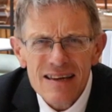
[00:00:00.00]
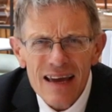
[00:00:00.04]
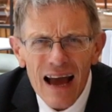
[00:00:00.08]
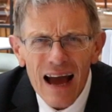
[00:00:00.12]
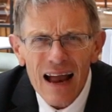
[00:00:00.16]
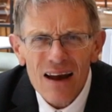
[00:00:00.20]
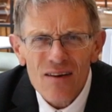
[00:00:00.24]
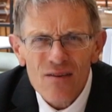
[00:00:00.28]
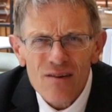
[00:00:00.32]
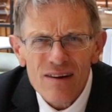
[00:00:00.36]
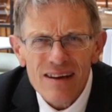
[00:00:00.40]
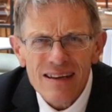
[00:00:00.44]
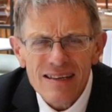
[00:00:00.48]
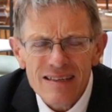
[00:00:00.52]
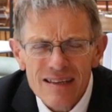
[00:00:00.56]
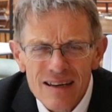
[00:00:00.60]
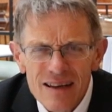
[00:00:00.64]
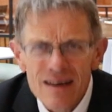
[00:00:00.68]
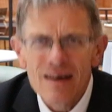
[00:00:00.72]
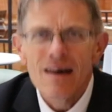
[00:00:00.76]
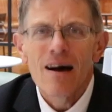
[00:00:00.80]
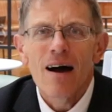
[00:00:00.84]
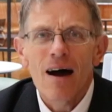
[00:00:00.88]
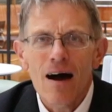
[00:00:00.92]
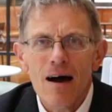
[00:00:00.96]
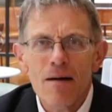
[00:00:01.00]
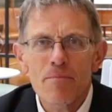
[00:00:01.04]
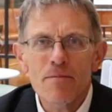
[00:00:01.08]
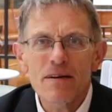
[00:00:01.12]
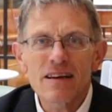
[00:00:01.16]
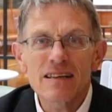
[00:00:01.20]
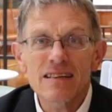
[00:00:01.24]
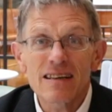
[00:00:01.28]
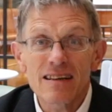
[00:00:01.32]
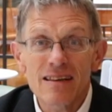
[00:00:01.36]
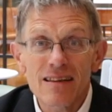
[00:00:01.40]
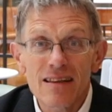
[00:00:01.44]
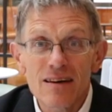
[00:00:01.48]
galleries, I've
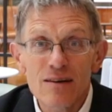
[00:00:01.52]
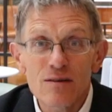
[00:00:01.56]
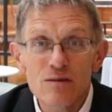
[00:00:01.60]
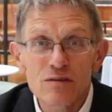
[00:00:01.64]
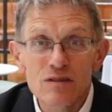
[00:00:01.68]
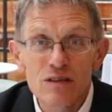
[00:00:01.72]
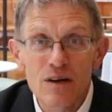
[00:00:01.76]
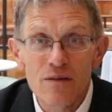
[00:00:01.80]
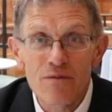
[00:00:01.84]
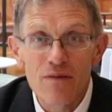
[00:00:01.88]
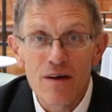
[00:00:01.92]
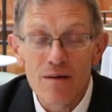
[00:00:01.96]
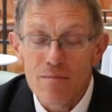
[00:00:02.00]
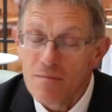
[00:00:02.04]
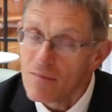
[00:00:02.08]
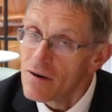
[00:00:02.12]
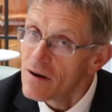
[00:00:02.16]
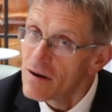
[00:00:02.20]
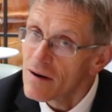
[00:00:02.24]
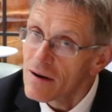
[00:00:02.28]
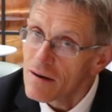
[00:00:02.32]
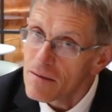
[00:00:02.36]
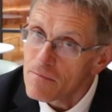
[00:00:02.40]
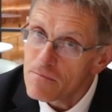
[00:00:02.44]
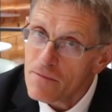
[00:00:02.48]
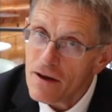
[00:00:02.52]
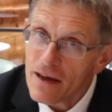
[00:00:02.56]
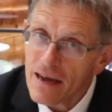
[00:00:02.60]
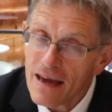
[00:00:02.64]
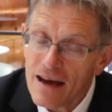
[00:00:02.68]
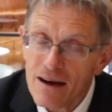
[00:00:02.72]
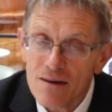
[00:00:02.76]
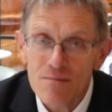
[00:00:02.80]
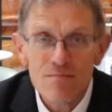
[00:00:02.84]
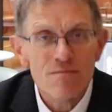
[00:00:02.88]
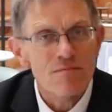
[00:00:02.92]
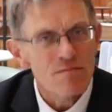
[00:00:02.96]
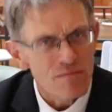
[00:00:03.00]
been to loads of them. Pick out